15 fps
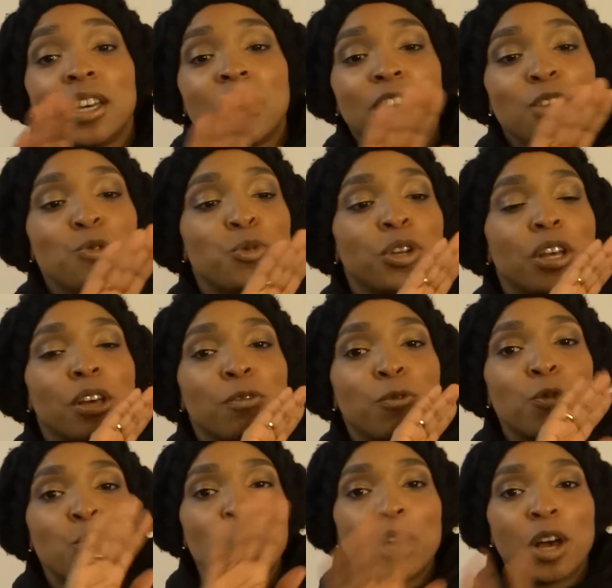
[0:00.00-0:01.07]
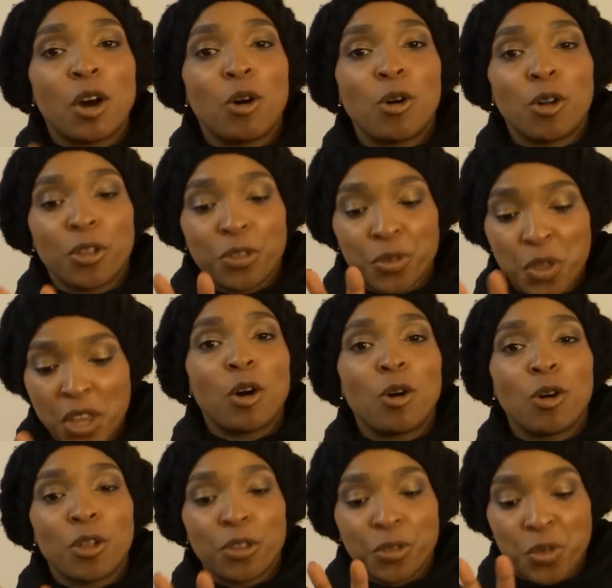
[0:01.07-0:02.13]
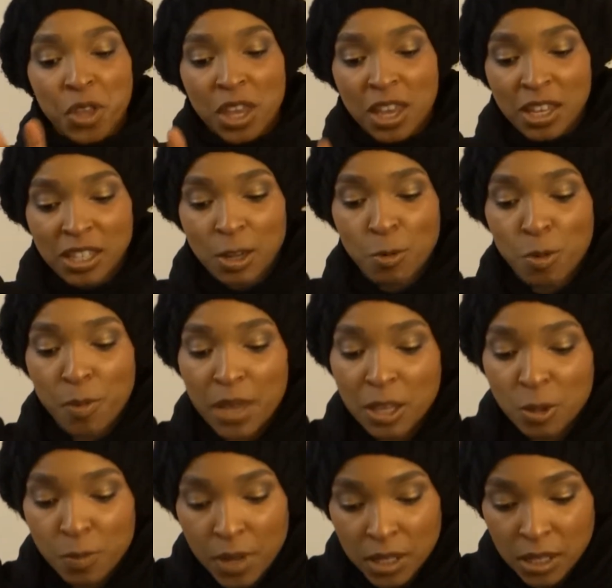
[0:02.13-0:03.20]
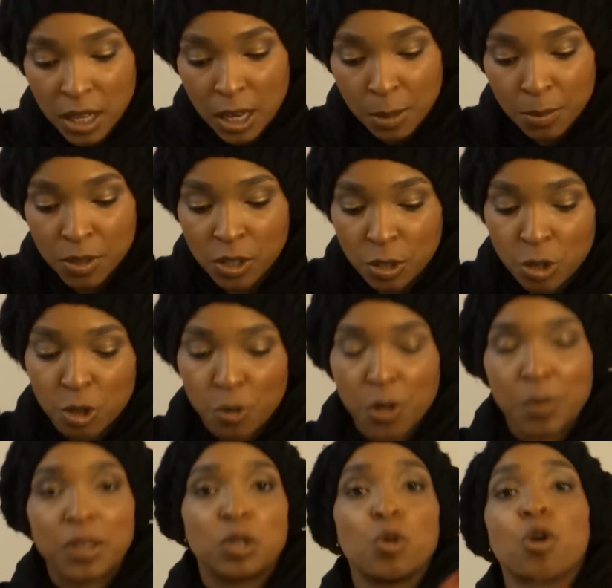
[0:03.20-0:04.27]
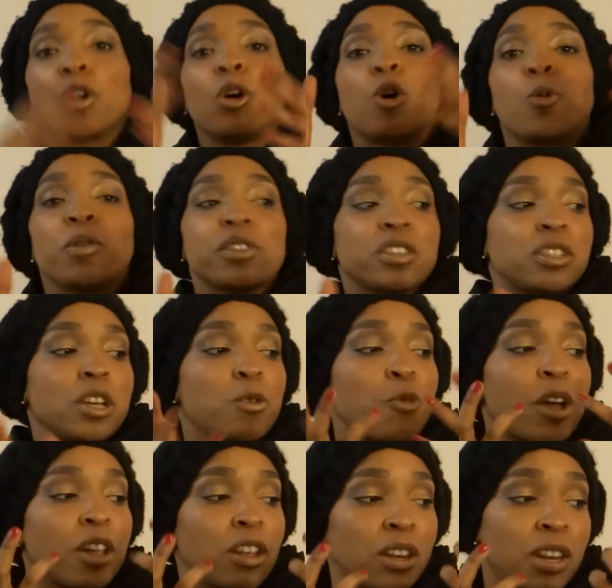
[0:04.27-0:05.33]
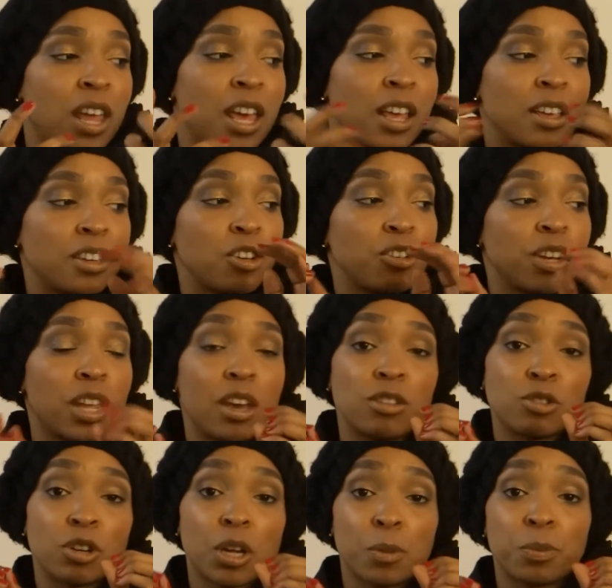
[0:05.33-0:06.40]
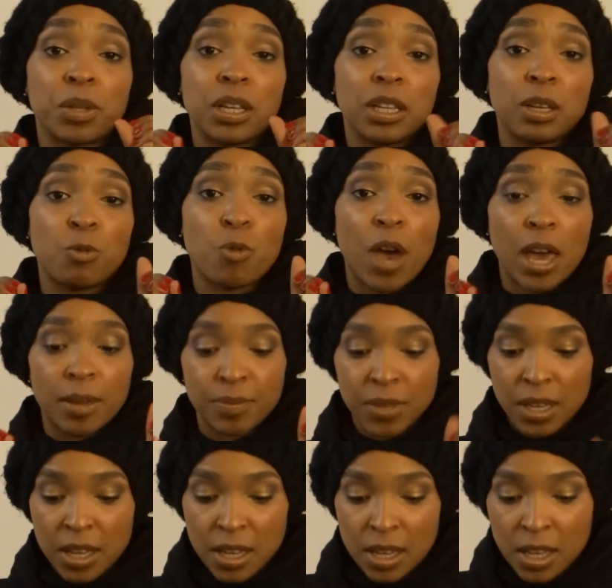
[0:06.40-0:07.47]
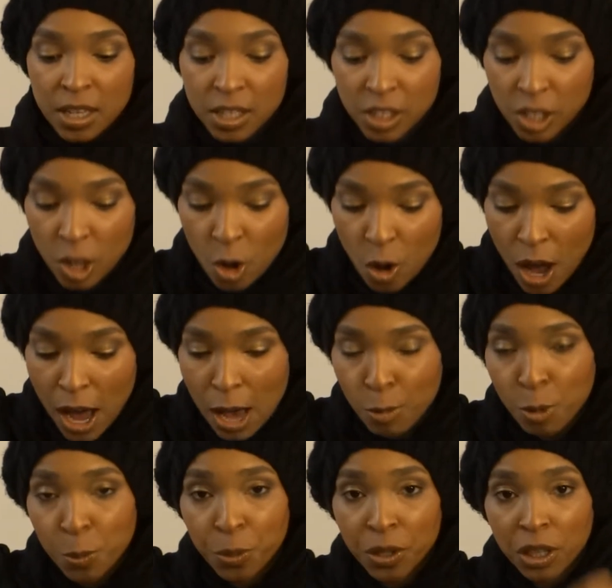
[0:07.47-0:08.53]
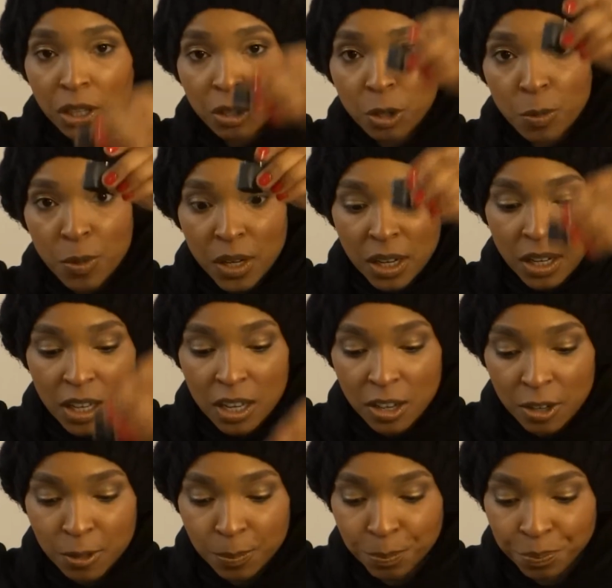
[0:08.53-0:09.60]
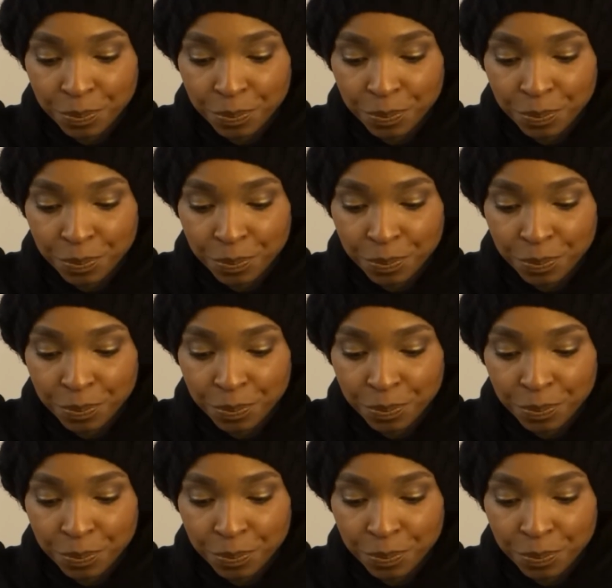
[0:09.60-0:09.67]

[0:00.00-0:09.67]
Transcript: And you want to avoid all things that will make you mess up. So you don't want to be doing a whole bunch of stuff while your nails are completely wet. So I will put a little bit in here,